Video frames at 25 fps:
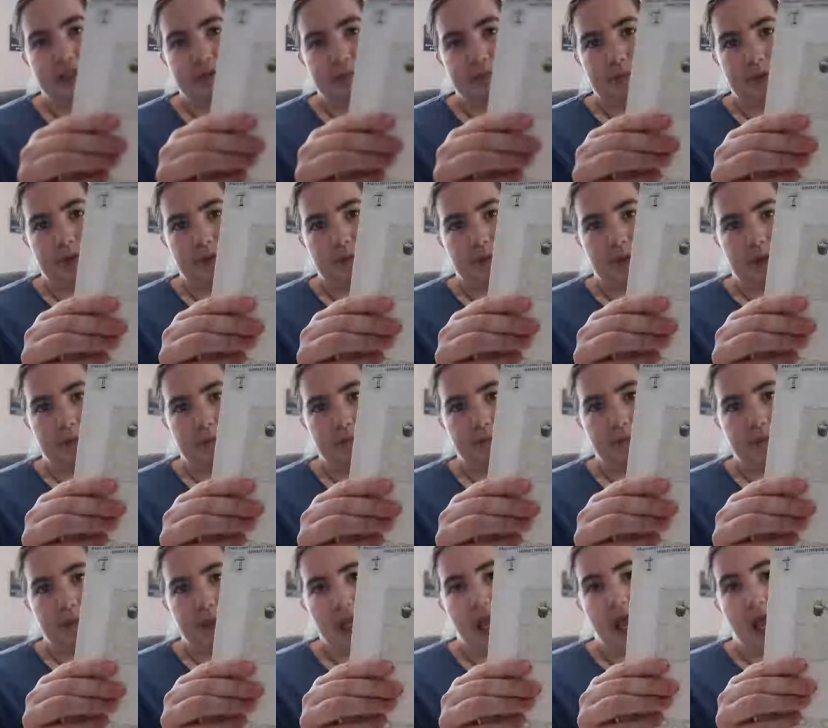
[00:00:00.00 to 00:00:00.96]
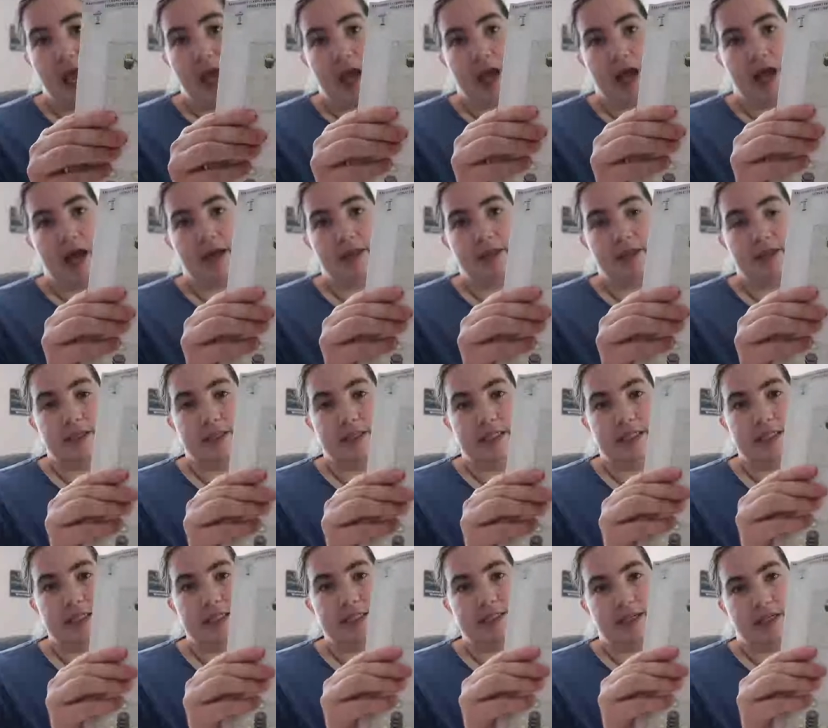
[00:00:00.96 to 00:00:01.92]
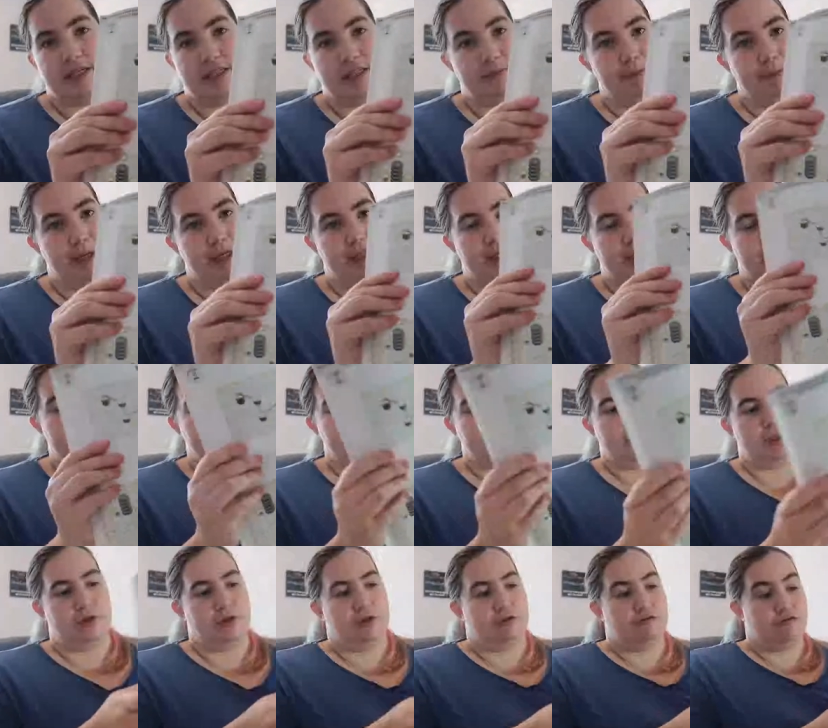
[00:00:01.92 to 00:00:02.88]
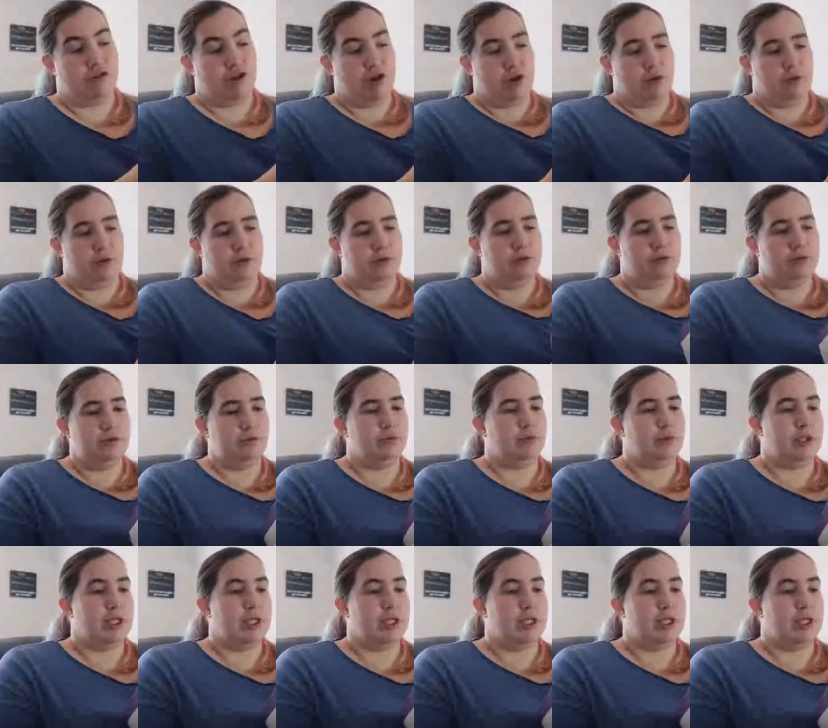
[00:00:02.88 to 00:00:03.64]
simple one and Lydia's actually made this one on her own